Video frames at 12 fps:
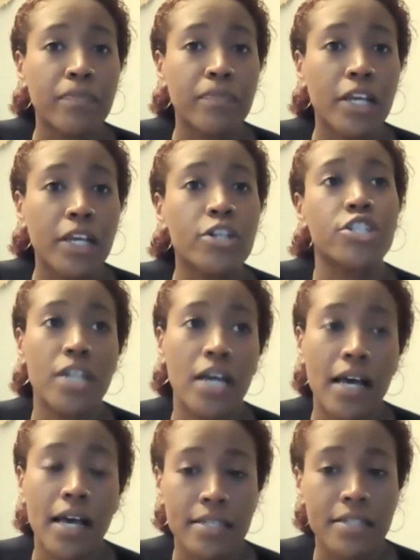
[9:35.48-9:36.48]
Krishna
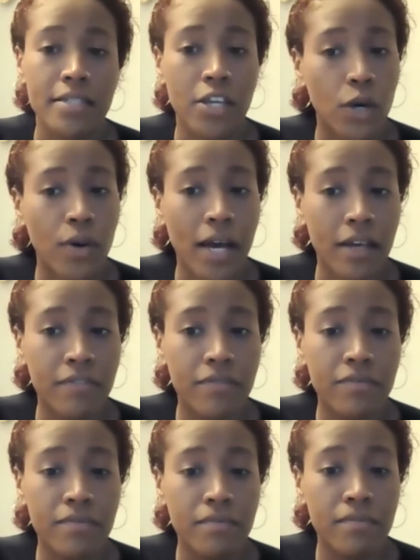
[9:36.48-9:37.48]
has, kind of
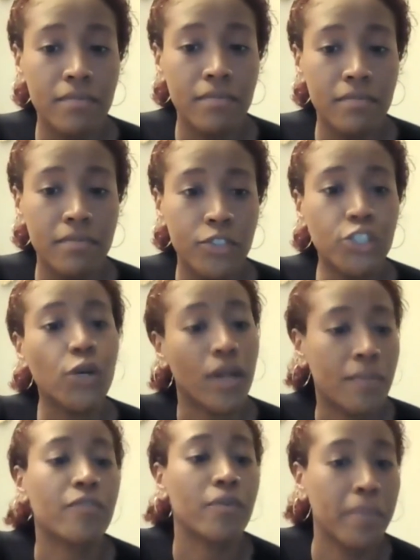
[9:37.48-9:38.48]
shown
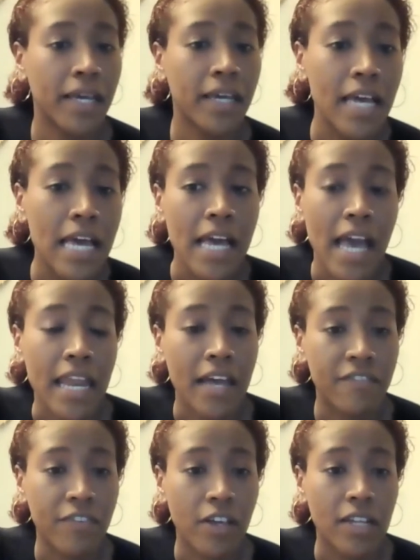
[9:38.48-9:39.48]
up for me. And I
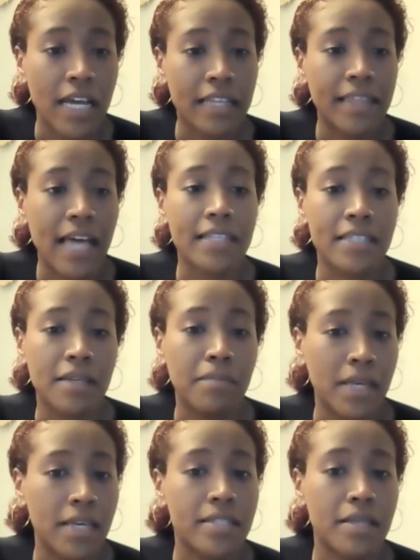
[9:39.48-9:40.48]
feel like that to
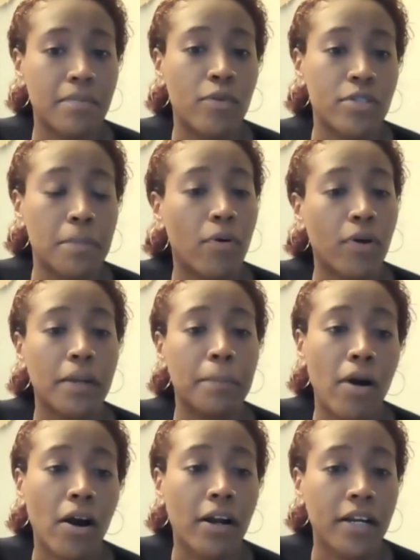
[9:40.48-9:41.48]
me is the most important
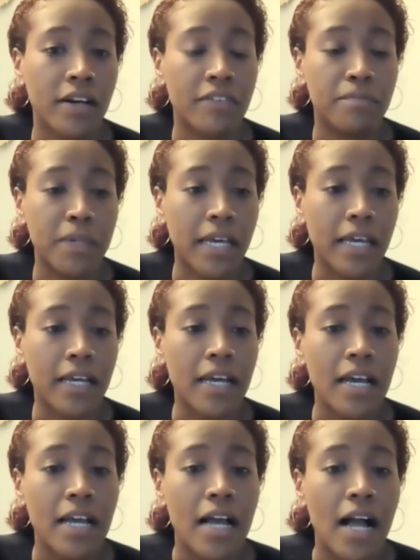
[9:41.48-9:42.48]
part of being
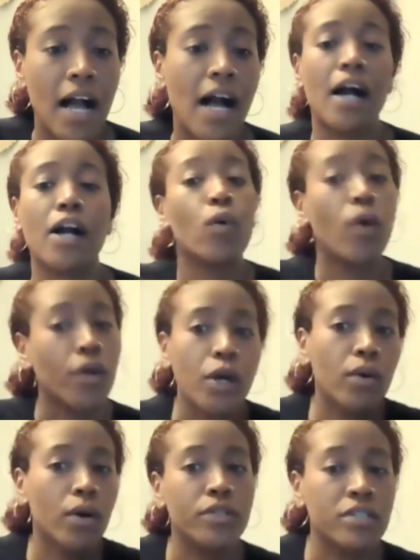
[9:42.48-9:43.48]
quote
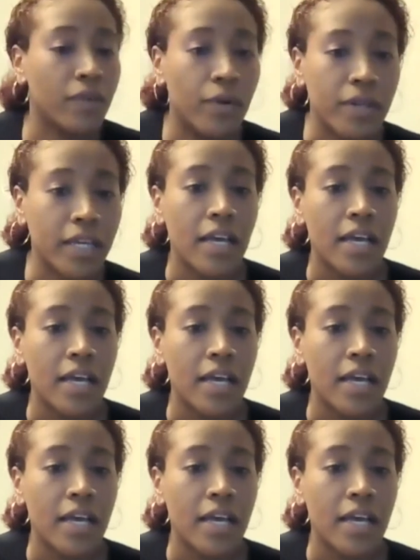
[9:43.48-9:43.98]
unquote devotee.